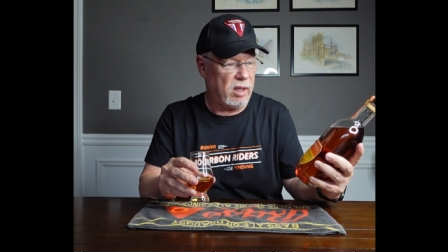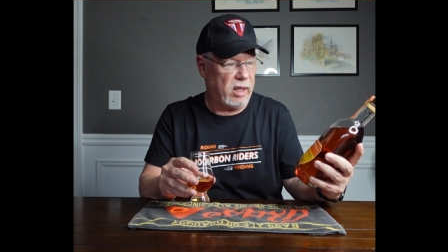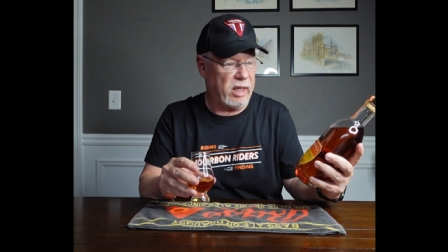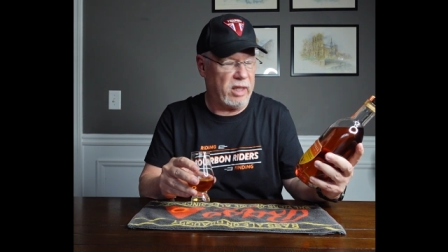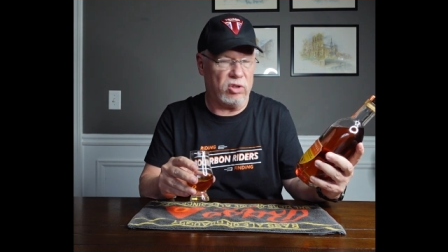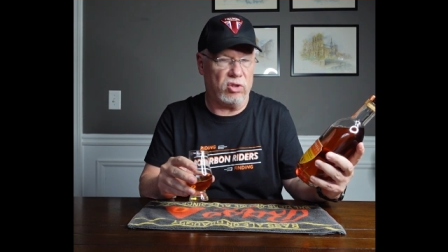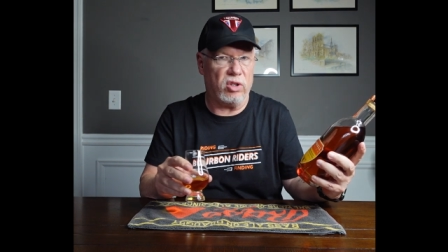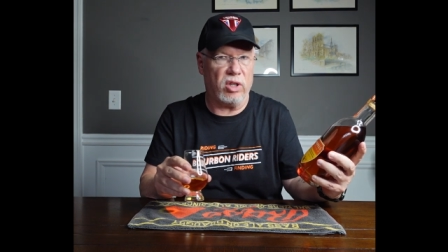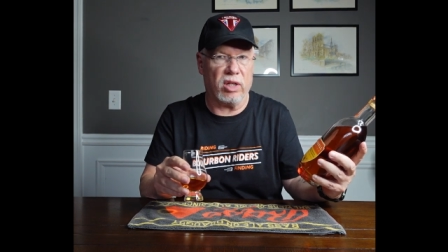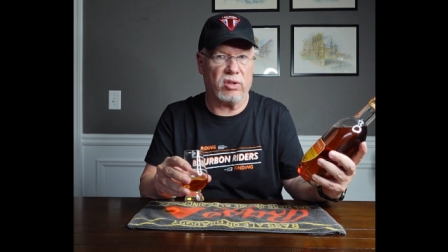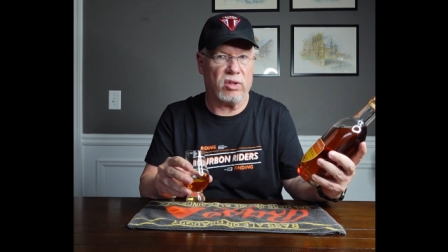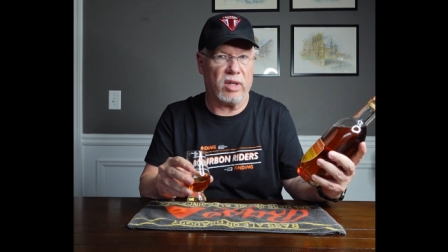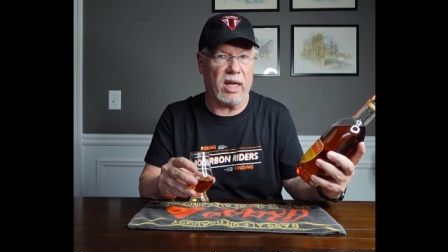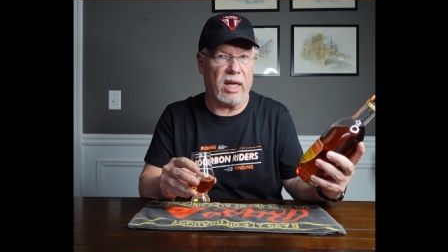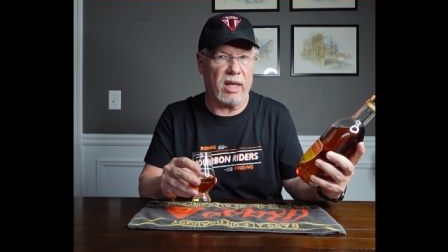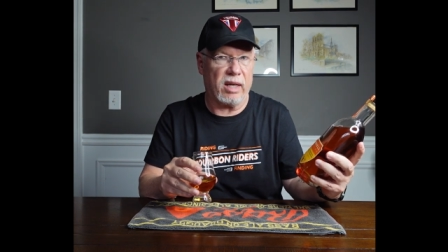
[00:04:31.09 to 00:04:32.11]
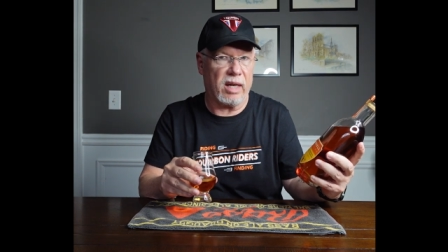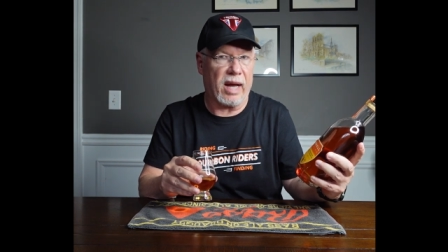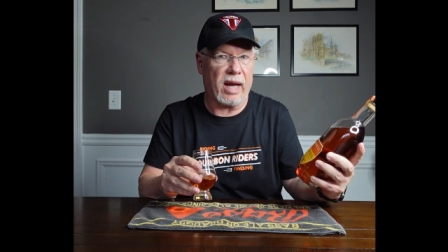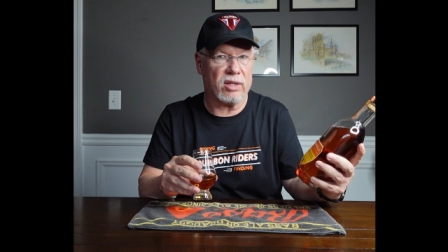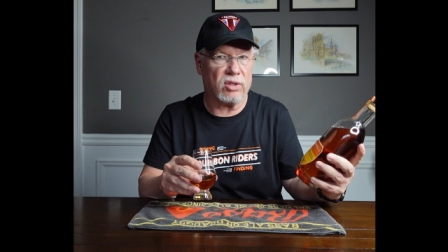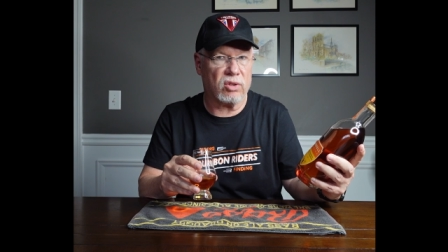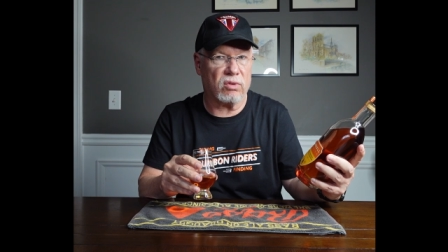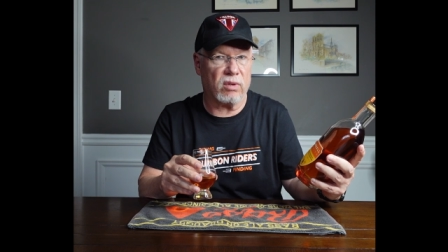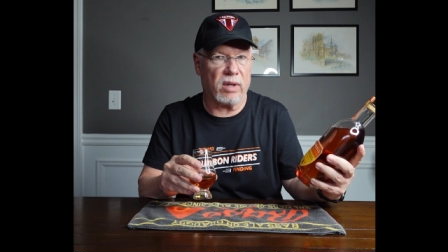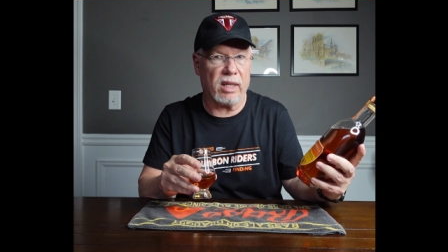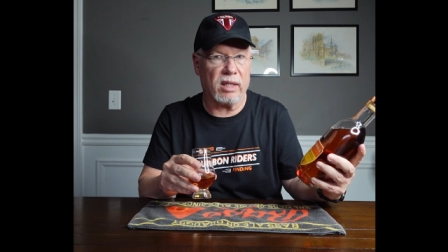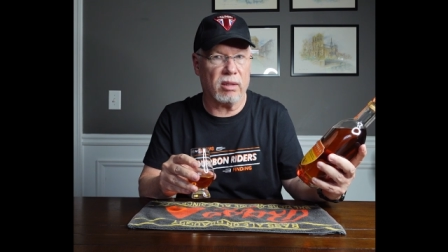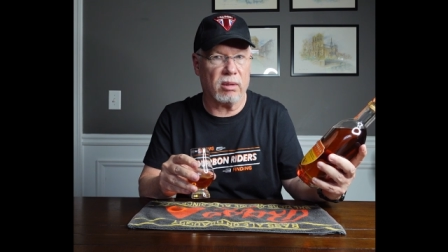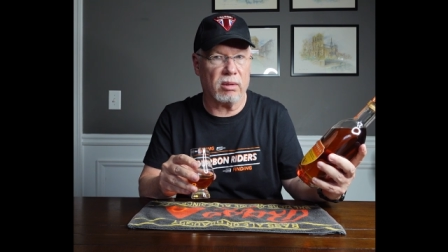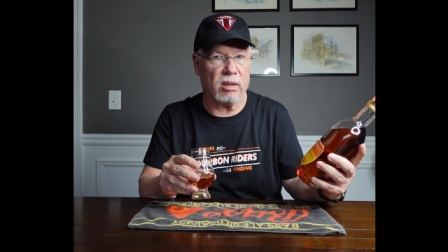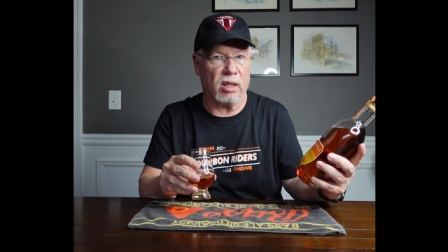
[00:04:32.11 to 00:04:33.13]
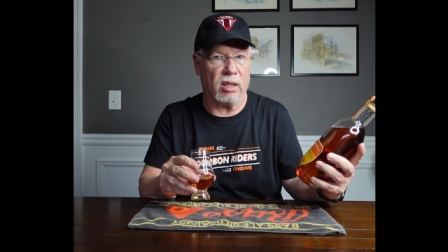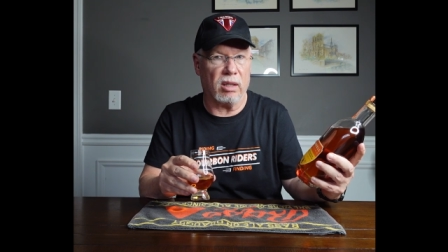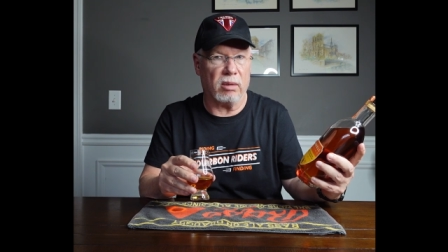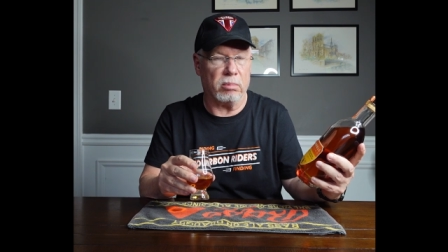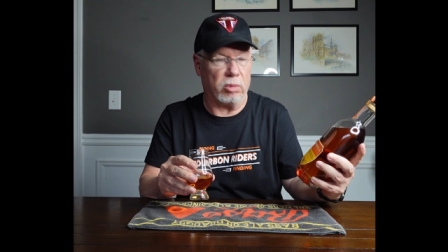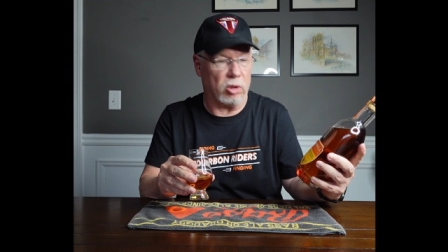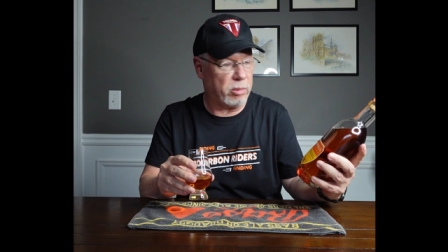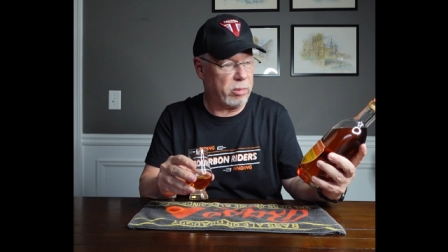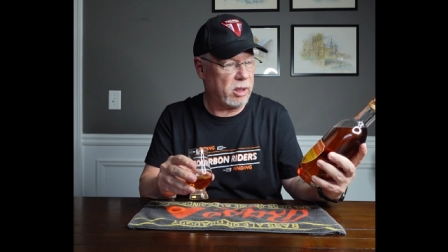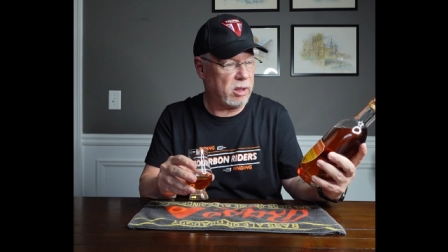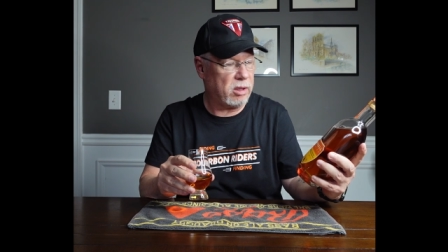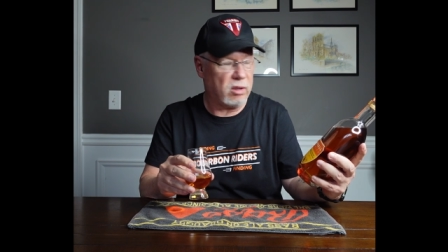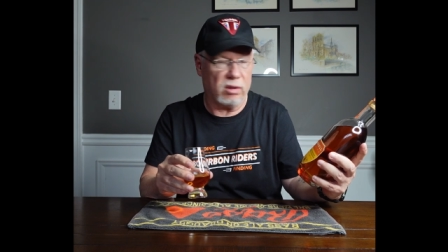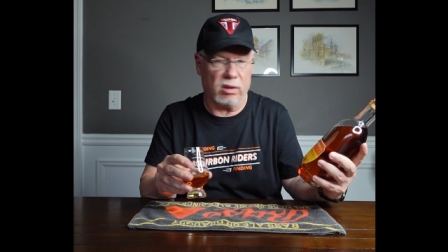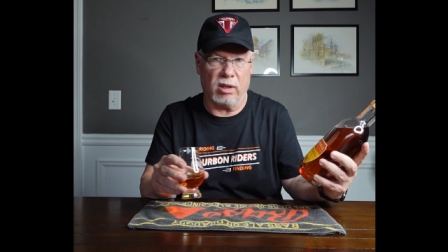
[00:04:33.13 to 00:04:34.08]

is just a cask strength uh, bourbon,